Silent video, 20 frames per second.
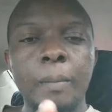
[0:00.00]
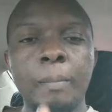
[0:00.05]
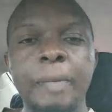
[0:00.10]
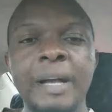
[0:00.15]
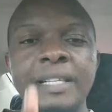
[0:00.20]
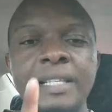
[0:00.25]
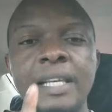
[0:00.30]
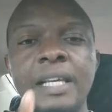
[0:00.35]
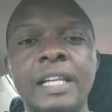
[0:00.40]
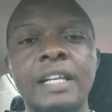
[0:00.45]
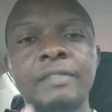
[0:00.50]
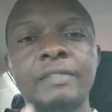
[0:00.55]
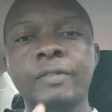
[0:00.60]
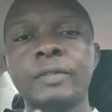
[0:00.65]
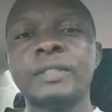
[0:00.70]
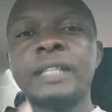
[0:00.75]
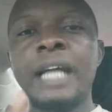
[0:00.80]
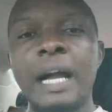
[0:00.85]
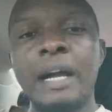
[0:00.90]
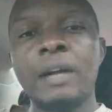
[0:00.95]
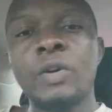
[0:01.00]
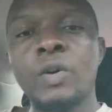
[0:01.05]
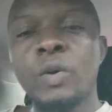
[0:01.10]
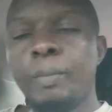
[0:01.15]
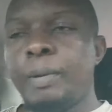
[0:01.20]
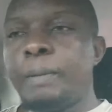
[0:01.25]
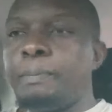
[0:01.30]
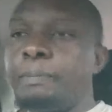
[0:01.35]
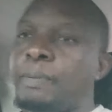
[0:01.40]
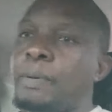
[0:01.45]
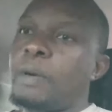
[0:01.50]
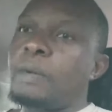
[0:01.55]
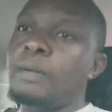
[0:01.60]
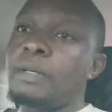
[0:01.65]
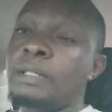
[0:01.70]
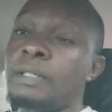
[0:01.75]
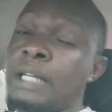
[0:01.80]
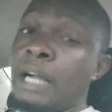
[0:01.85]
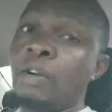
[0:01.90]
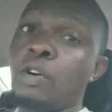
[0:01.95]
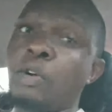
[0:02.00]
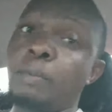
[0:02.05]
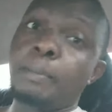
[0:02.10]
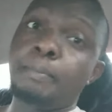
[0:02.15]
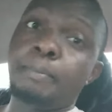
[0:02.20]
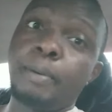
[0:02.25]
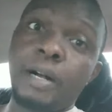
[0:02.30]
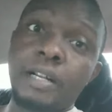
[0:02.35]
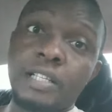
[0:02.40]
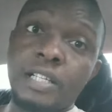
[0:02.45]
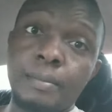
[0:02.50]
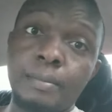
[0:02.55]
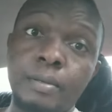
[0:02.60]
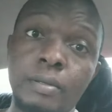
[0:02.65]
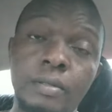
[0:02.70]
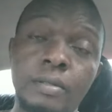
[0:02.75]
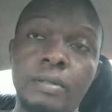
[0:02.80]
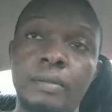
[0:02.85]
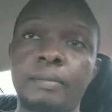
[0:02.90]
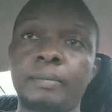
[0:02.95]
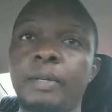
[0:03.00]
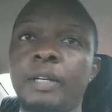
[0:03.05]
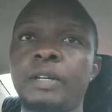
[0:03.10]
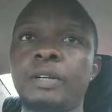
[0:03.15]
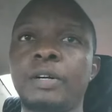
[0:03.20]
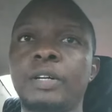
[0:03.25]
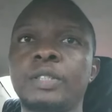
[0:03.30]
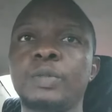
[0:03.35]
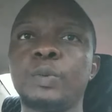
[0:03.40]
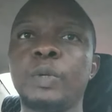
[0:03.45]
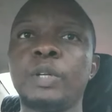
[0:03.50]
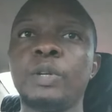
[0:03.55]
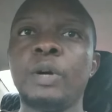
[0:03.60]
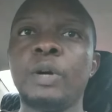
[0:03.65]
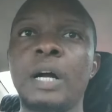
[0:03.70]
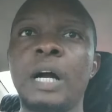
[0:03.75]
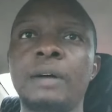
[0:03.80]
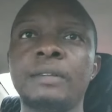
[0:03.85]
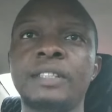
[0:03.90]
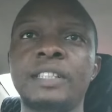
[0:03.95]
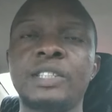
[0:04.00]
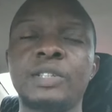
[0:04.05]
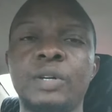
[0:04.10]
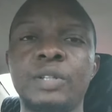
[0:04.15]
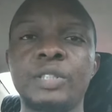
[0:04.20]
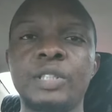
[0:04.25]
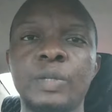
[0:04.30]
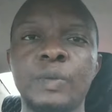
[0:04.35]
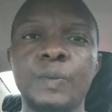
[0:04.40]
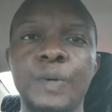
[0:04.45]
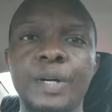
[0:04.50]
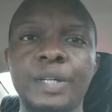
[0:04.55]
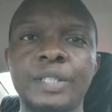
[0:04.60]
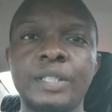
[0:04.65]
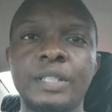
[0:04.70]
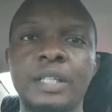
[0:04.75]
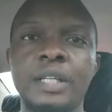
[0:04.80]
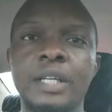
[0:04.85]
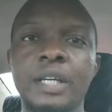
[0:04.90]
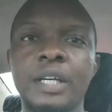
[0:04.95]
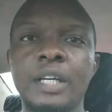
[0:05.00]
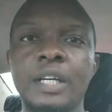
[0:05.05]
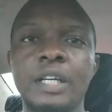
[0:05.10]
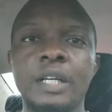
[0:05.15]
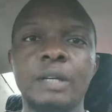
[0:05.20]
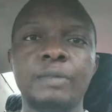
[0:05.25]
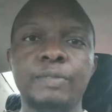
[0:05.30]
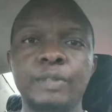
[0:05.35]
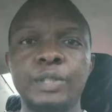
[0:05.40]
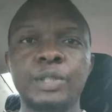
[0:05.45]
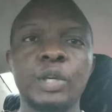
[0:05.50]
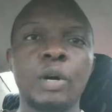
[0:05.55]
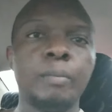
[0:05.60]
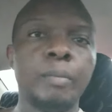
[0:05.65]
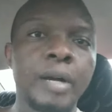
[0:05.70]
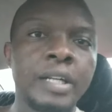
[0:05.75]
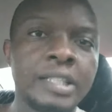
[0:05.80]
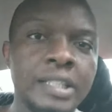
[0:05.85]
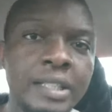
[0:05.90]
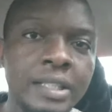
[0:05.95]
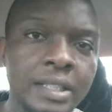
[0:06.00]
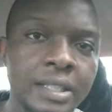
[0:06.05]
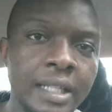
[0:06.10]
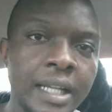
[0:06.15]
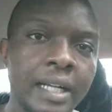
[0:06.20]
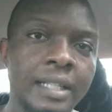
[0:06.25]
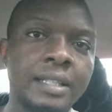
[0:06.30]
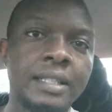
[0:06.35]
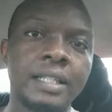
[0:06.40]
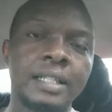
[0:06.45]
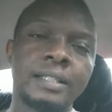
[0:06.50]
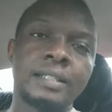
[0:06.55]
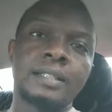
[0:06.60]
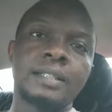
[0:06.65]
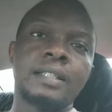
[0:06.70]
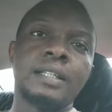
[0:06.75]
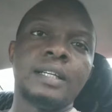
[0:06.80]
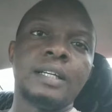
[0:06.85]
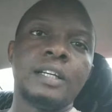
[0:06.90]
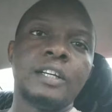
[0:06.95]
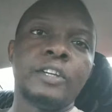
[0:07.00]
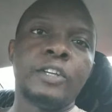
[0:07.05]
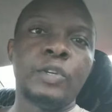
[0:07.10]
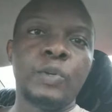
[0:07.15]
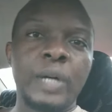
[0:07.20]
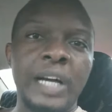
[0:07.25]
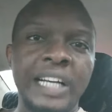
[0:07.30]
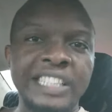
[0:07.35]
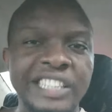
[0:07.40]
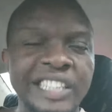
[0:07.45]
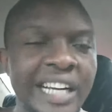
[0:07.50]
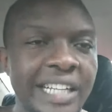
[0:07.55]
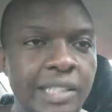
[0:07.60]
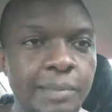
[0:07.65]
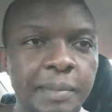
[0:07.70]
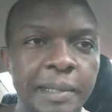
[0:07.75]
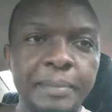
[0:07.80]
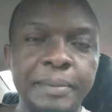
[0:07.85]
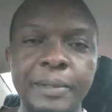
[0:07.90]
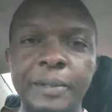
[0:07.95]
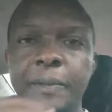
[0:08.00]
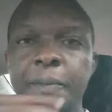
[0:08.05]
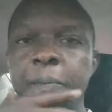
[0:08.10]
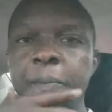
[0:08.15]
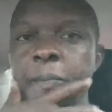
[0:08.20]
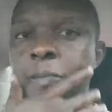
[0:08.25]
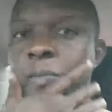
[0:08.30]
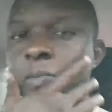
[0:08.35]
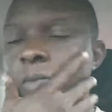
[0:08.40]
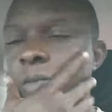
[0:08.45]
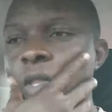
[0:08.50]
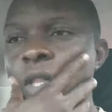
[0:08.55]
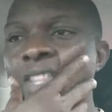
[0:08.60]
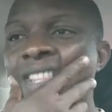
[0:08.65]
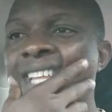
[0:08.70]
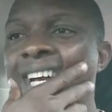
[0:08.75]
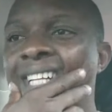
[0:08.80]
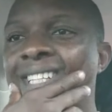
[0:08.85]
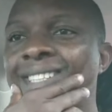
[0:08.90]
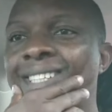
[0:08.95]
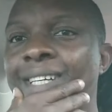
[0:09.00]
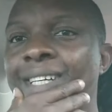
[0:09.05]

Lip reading: Unmasking evil, that could be possible because we know how this country works. If you show money, next thing you attract people that